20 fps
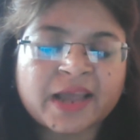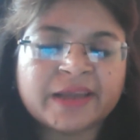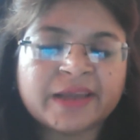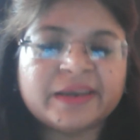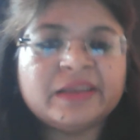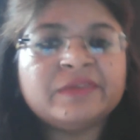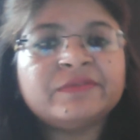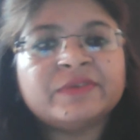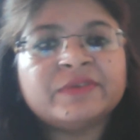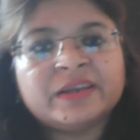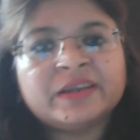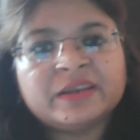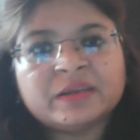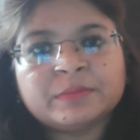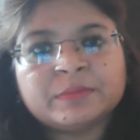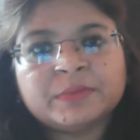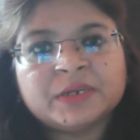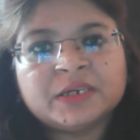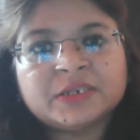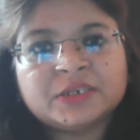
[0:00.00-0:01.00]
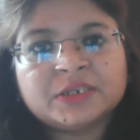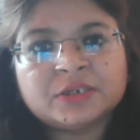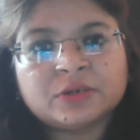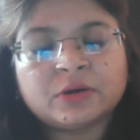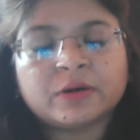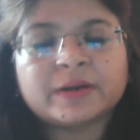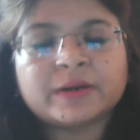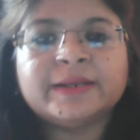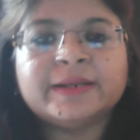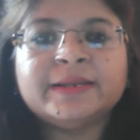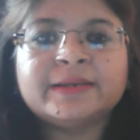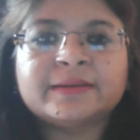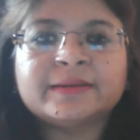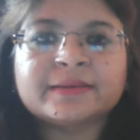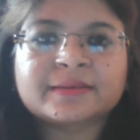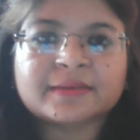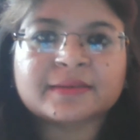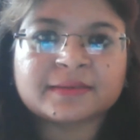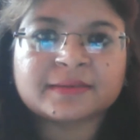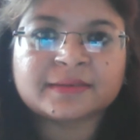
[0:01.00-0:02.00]
any variability or any
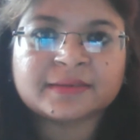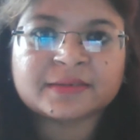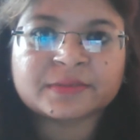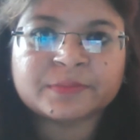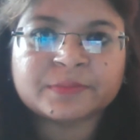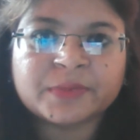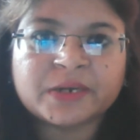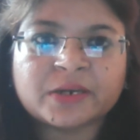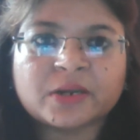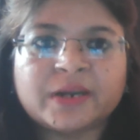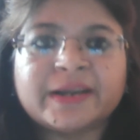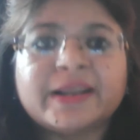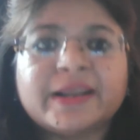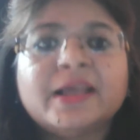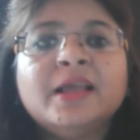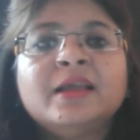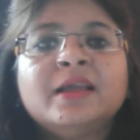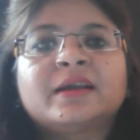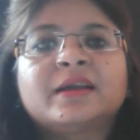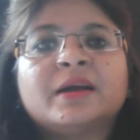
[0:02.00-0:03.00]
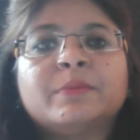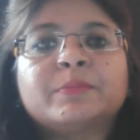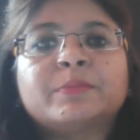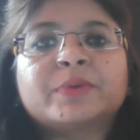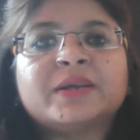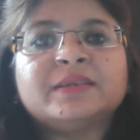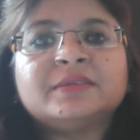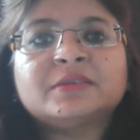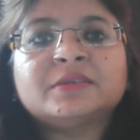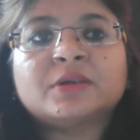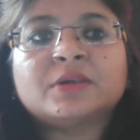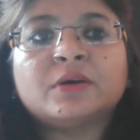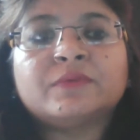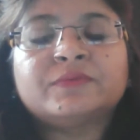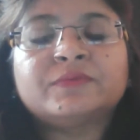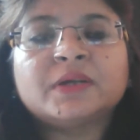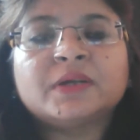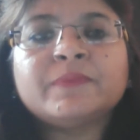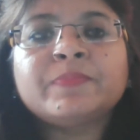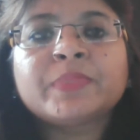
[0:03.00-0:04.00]
risk assessment, and comprises
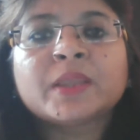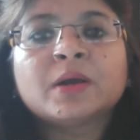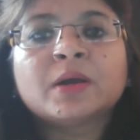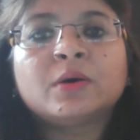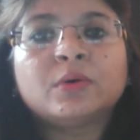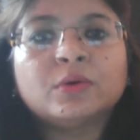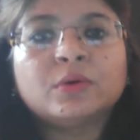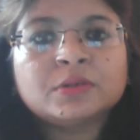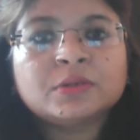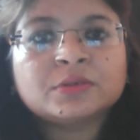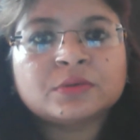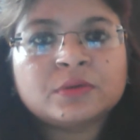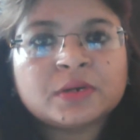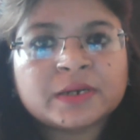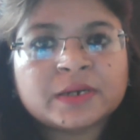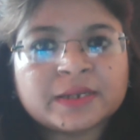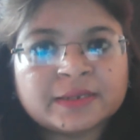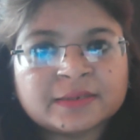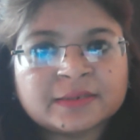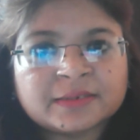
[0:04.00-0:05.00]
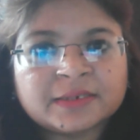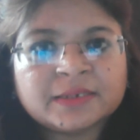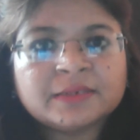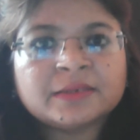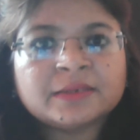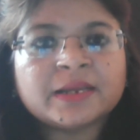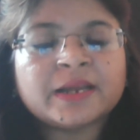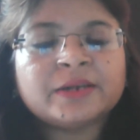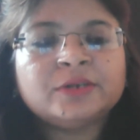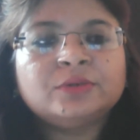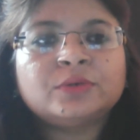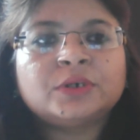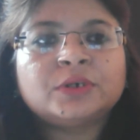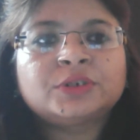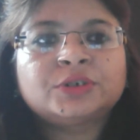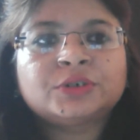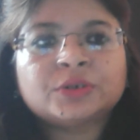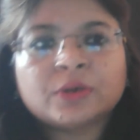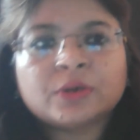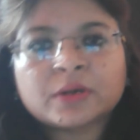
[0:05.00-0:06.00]
of the whole testing, and you are
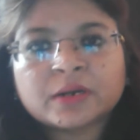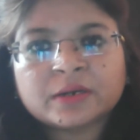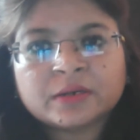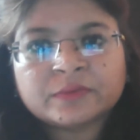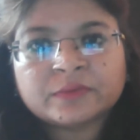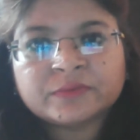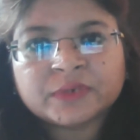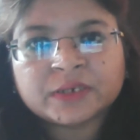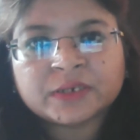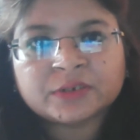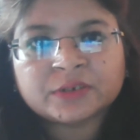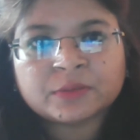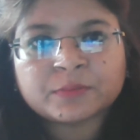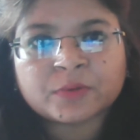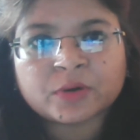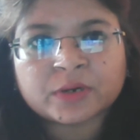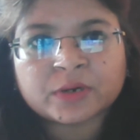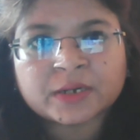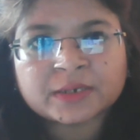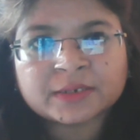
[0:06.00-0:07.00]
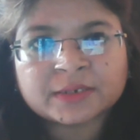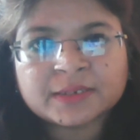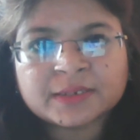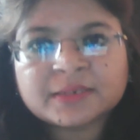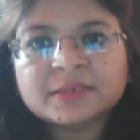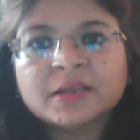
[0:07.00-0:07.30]
sure enough that your product